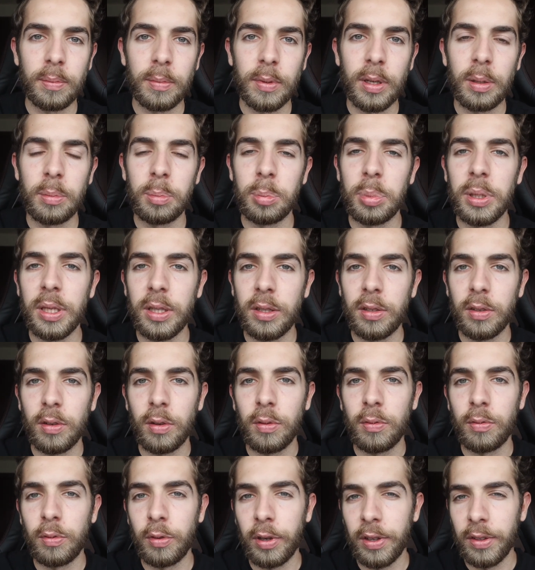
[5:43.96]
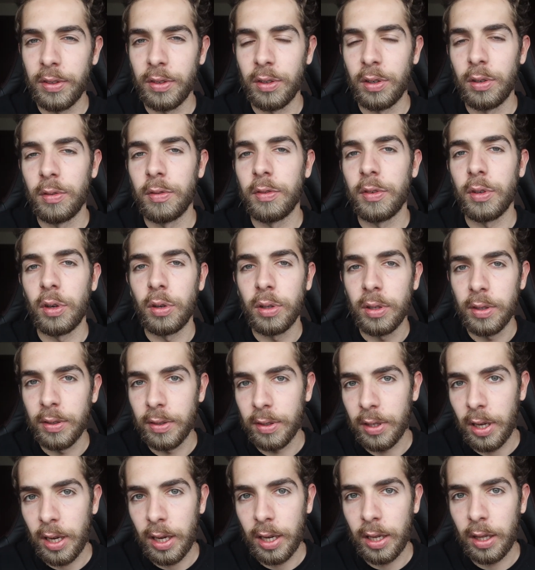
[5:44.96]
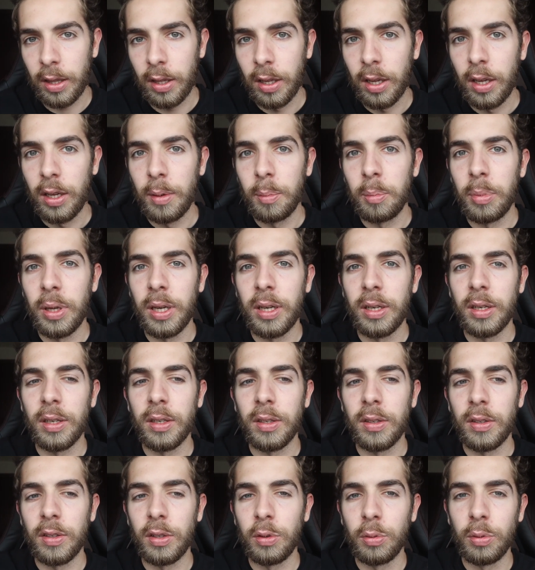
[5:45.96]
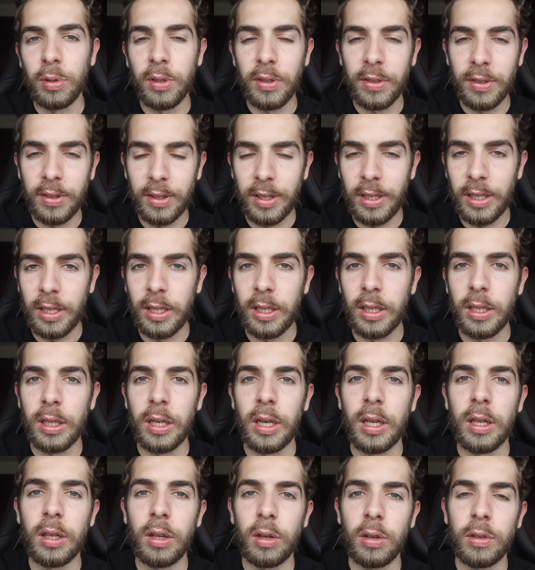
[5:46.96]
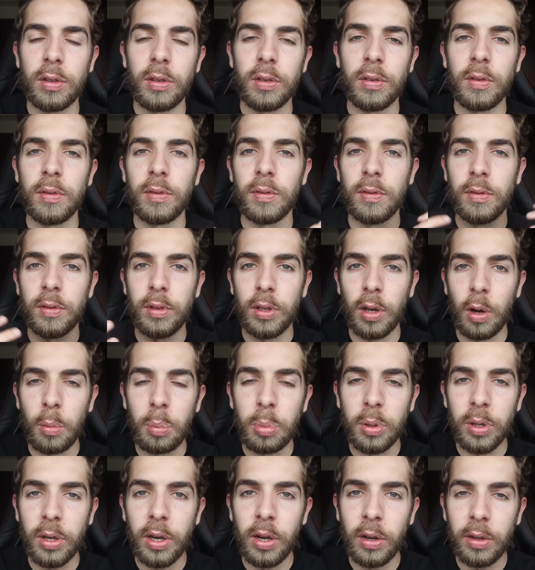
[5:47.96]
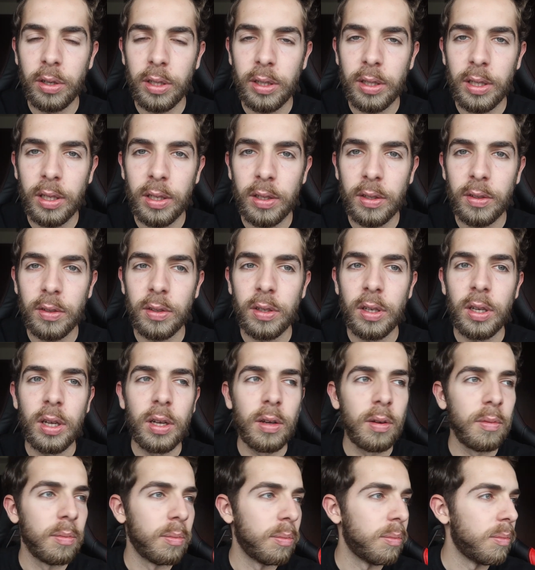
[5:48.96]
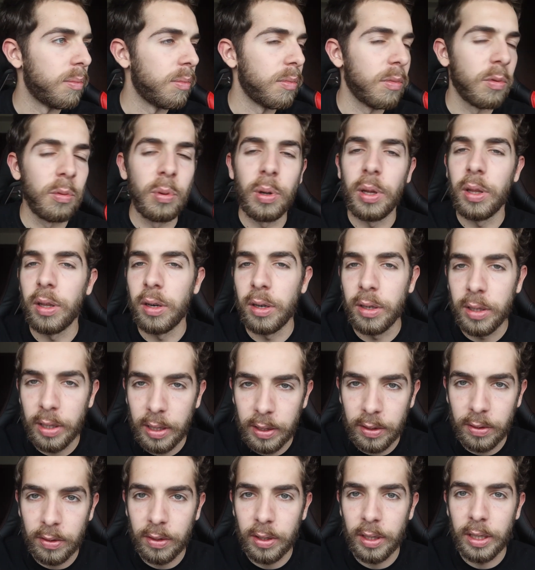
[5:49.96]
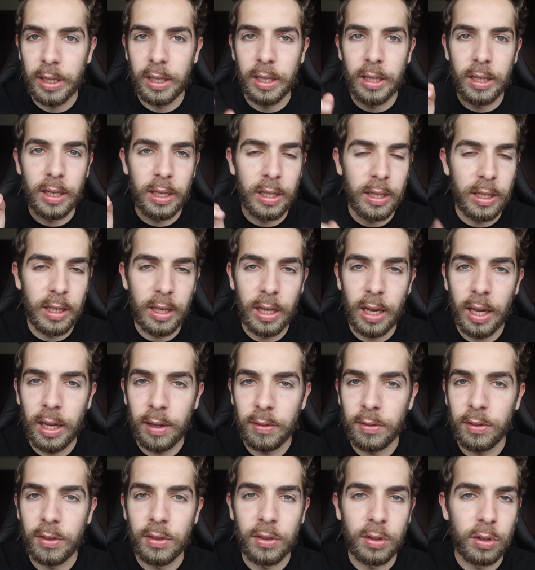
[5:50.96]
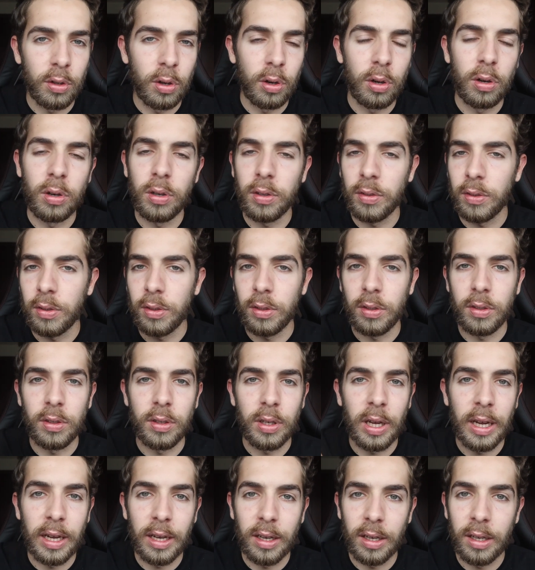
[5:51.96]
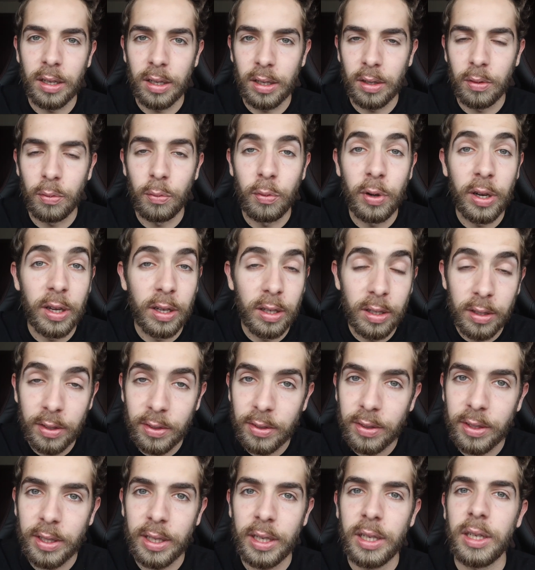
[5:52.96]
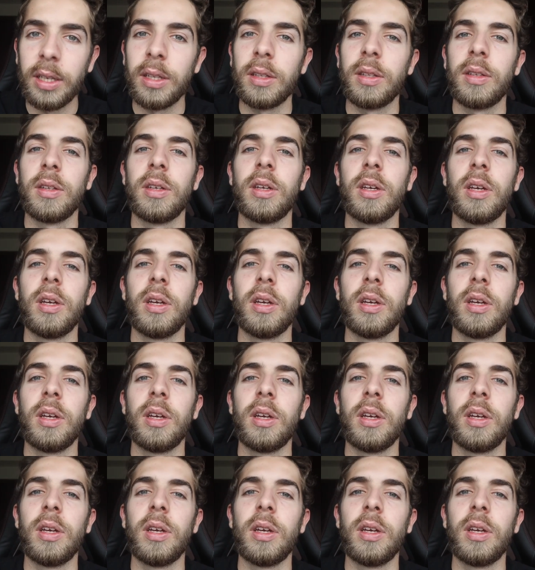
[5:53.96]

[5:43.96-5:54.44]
a bit of reserves on the side because you will see a lot of opportunities, whether that's like ETFs, stocks, real estate.